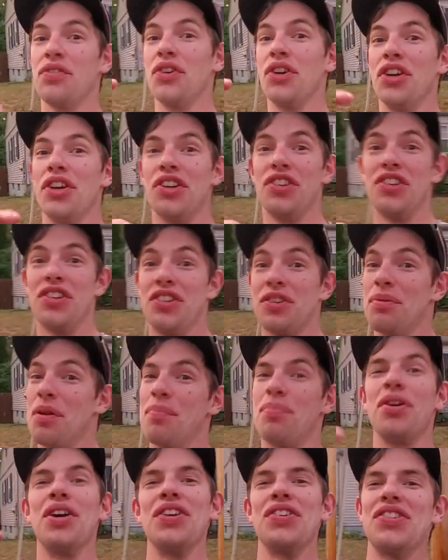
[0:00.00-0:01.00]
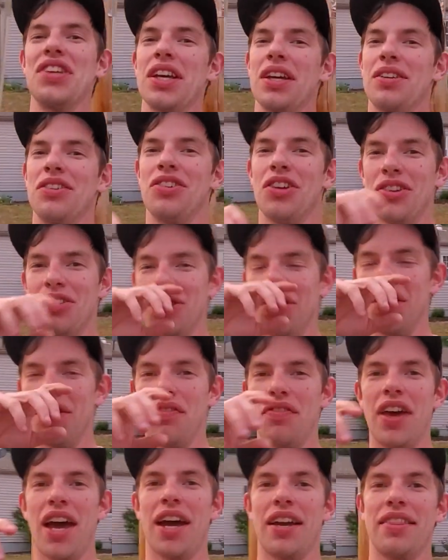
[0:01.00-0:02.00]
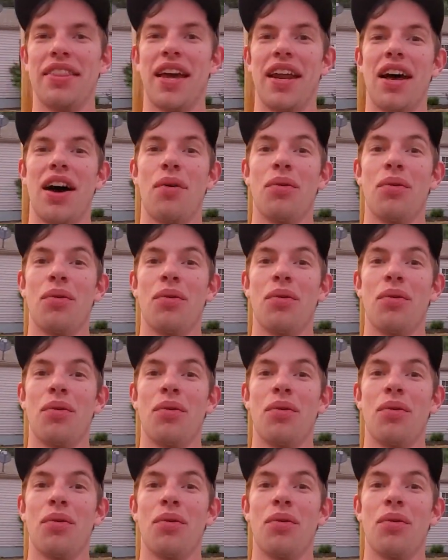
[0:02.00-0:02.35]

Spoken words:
footage is gonna be pretty sick just to the fact that